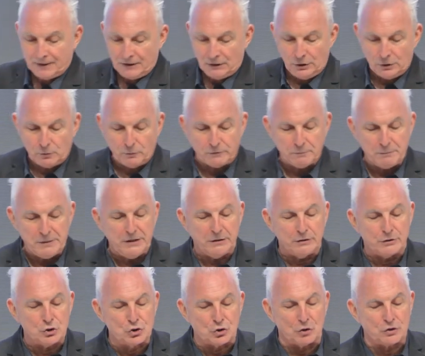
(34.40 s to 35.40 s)
Look with me
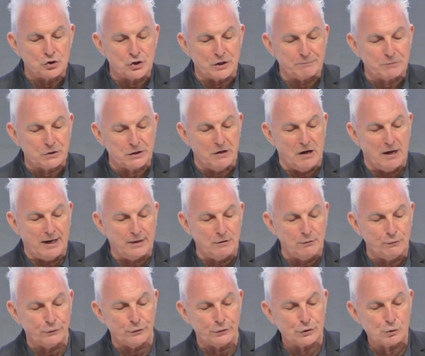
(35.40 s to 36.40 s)
here John chapter 9
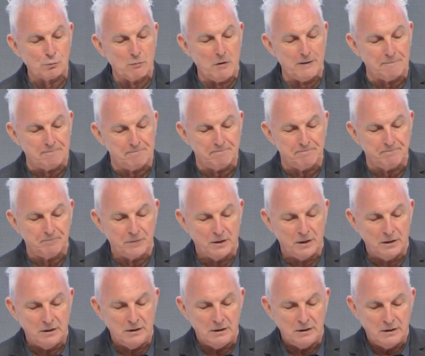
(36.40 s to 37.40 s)
and verse 1.
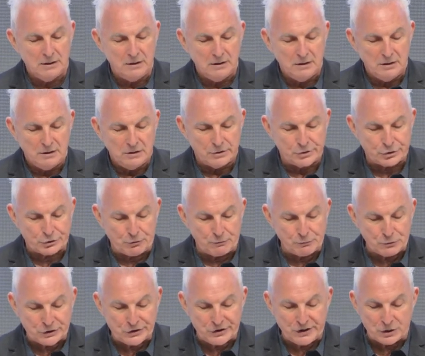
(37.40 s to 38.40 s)
The
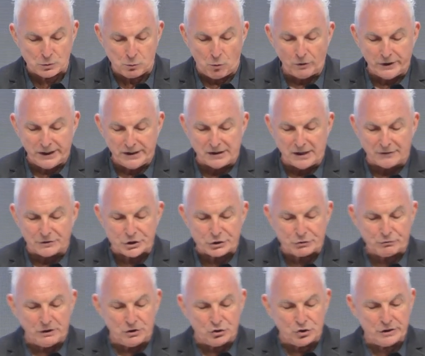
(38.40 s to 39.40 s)
scripture says, walking down the
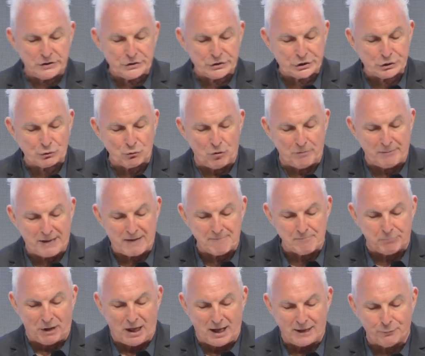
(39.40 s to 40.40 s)
street, Jesus saw a man
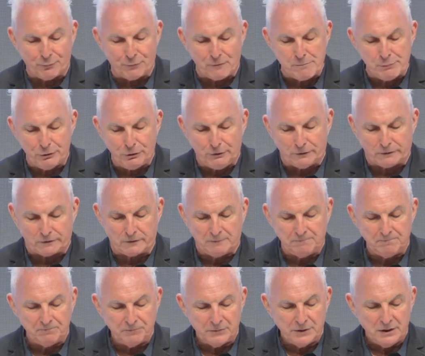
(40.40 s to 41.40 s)
blind from birth.
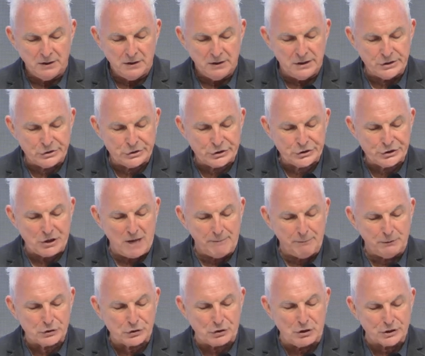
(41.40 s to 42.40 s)
His
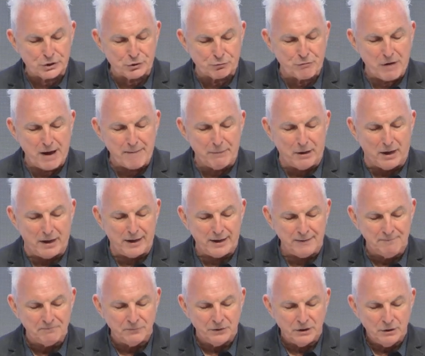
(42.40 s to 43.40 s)
disciples asked,
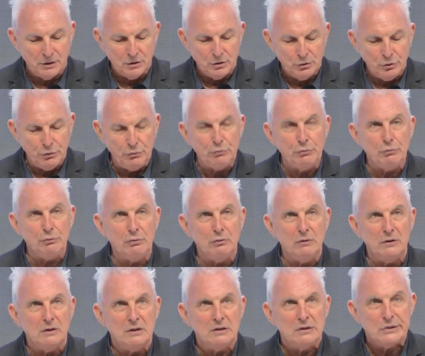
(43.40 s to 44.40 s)
Rabbi, who
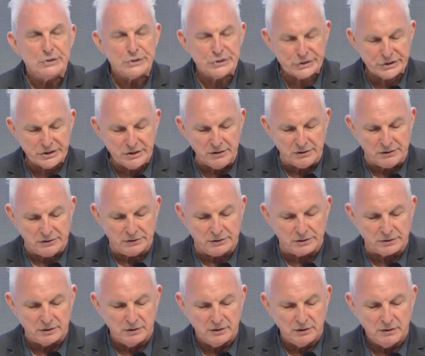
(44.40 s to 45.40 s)

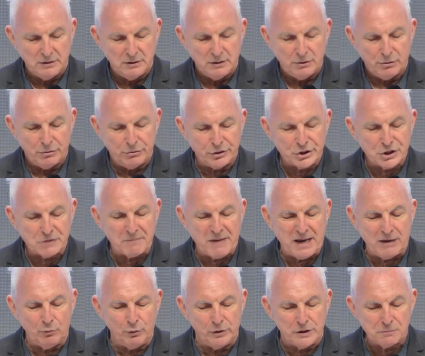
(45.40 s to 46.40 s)
sinned, this
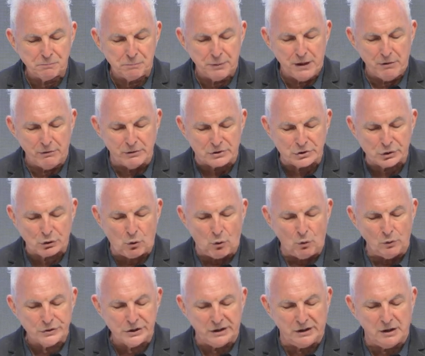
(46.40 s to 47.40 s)
man or his parents,
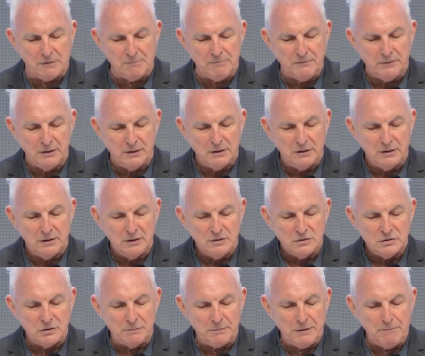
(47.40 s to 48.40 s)
causing him
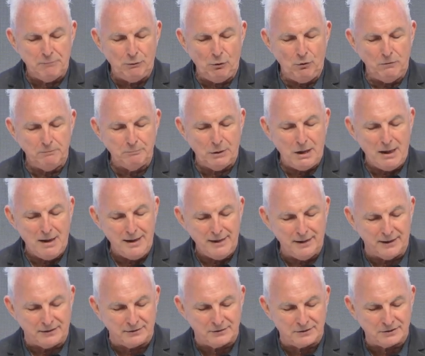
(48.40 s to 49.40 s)
to be born
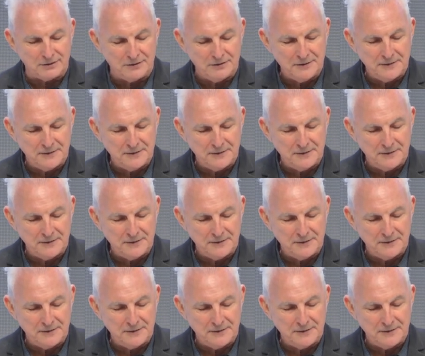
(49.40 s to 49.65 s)
blind?